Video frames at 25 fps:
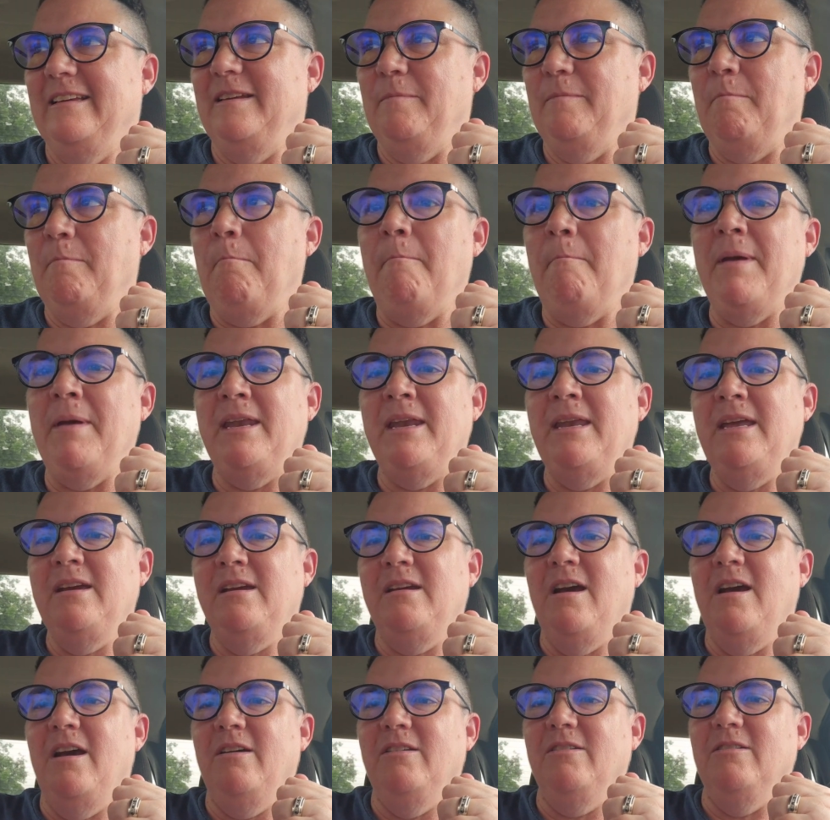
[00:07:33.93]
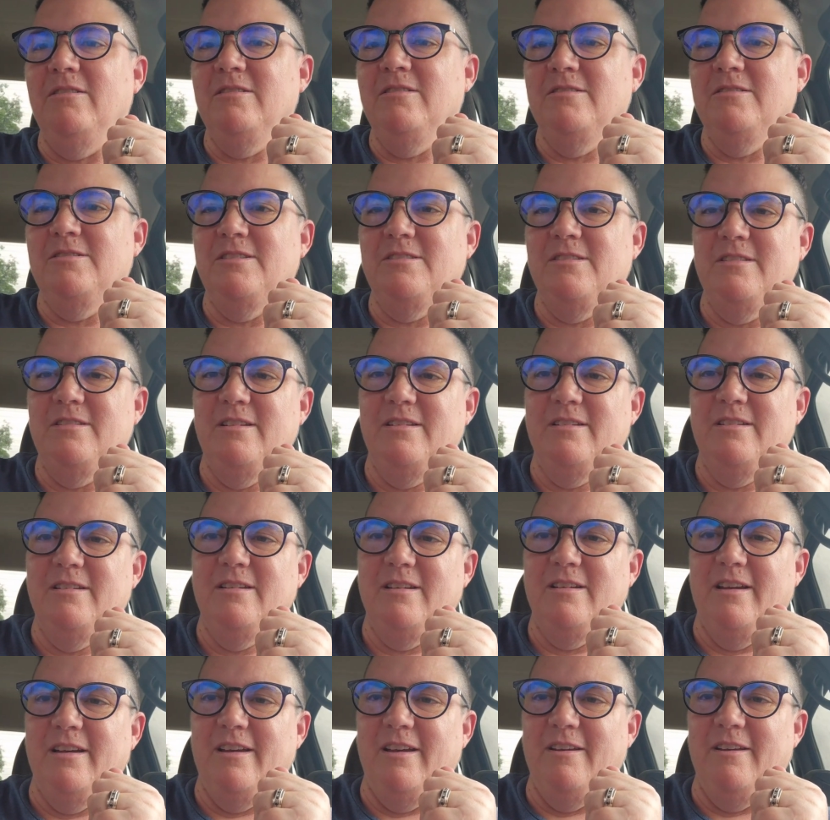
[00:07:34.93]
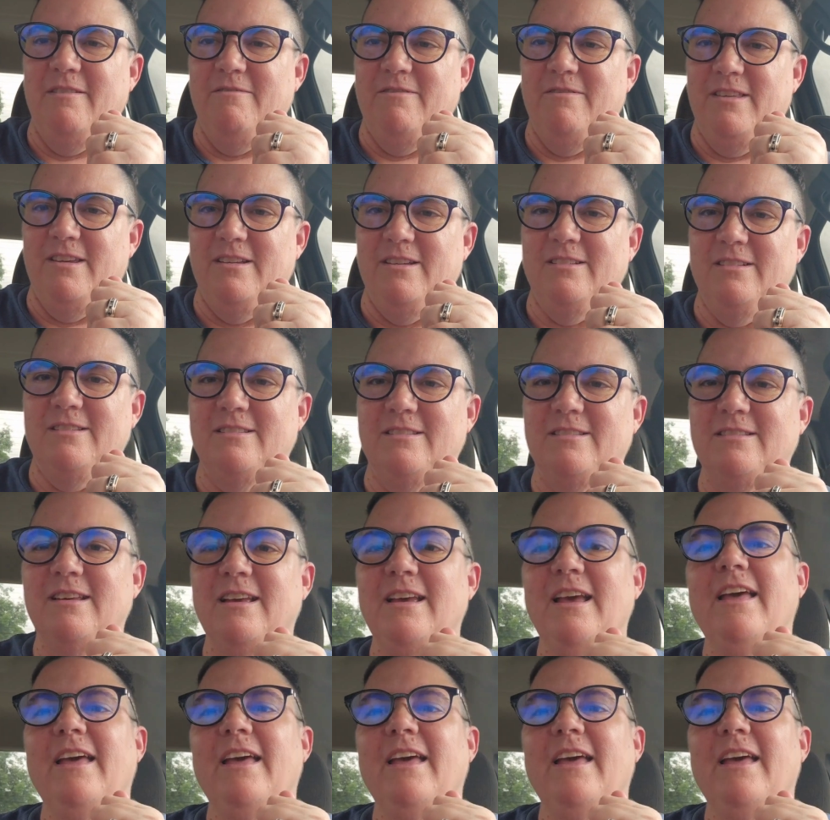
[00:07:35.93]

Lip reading: many colors of this.